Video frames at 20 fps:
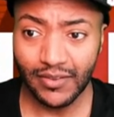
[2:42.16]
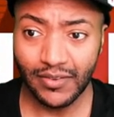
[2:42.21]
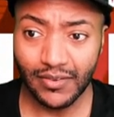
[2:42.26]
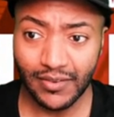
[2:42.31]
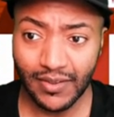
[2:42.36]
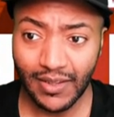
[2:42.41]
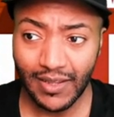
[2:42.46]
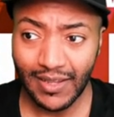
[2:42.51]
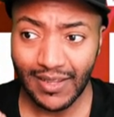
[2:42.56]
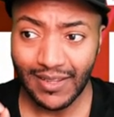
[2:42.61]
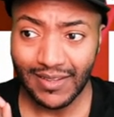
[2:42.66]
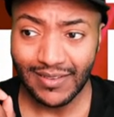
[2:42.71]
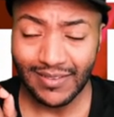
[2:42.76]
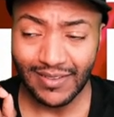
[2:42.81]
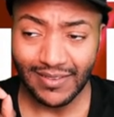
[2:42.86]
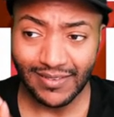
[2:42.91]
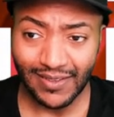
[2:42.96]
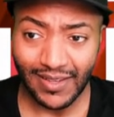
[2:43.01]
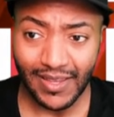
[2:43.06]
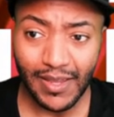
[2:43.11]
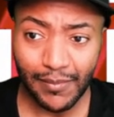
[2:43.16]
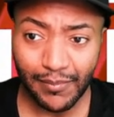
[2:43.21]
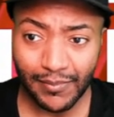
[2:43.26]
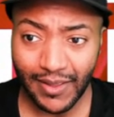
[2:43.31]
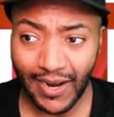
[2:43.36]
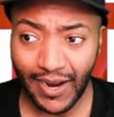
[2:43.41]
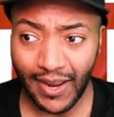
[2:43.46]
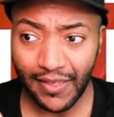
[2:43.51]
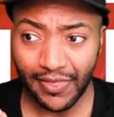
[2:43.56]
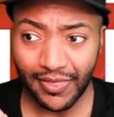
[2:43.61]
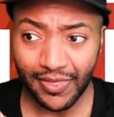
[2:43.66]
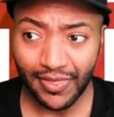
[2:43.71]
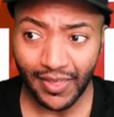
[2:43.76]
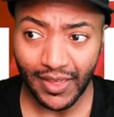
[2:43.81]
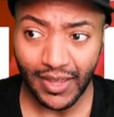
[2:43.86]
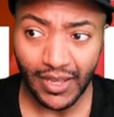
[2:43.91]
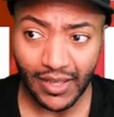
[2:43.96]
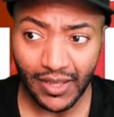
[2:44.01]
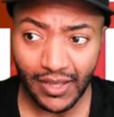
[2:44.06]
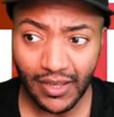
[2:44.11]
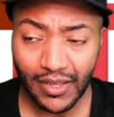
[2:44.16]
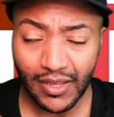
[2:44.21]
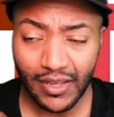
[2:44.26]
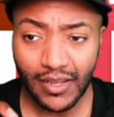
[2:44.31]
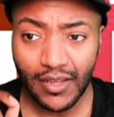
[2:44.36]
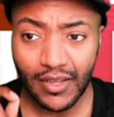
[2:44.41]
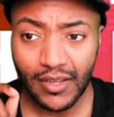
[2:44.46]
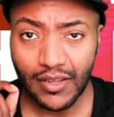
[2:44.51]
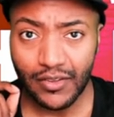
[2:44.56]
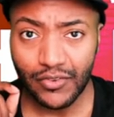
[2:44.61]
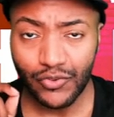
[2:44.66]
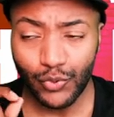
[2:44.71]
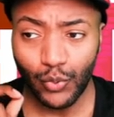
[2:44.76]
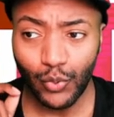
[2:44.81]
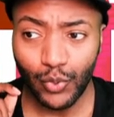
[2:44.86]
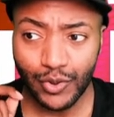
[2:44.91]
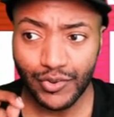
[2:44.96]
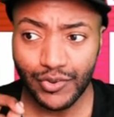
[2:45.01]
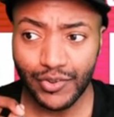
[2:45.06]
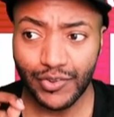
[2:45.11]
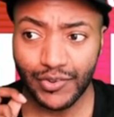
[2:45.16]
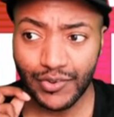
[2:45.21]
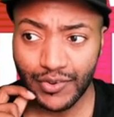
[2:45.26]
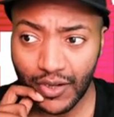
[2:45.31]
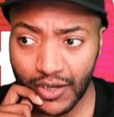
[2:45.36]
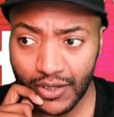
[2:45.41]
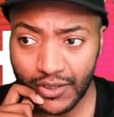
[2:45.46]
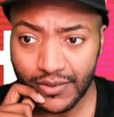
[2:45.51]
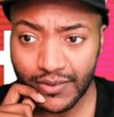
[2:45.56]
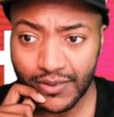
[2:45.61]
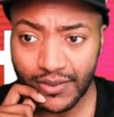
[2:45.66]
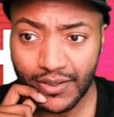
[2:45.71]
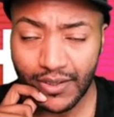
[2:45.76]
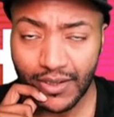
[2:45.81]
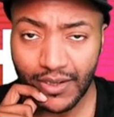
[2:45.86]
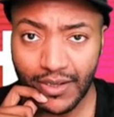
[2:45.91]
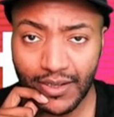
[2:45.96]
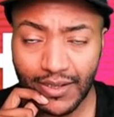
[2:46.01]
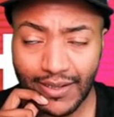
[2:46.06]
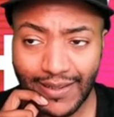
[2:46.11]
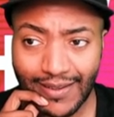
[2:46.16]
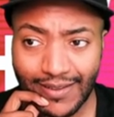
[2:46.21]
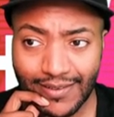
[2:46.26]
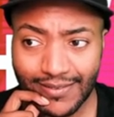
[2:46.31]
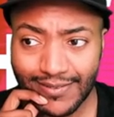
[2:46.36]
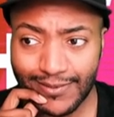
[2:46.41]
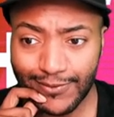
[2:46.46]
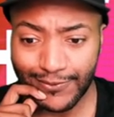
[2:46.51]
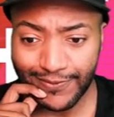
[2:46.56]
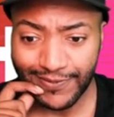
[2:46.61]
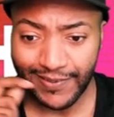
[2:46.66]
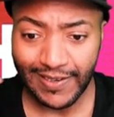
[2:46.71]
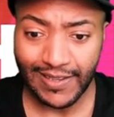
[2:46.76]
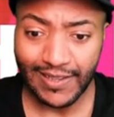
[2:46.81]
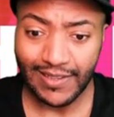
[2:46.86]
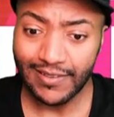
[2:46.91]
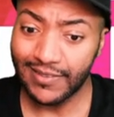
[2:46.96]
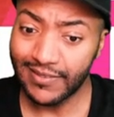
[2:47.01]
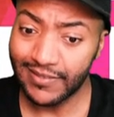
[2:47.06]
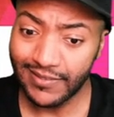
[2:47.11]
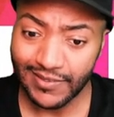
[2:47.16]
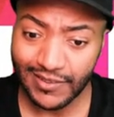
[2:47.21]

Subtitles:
is the team that I think is going to start against Reading.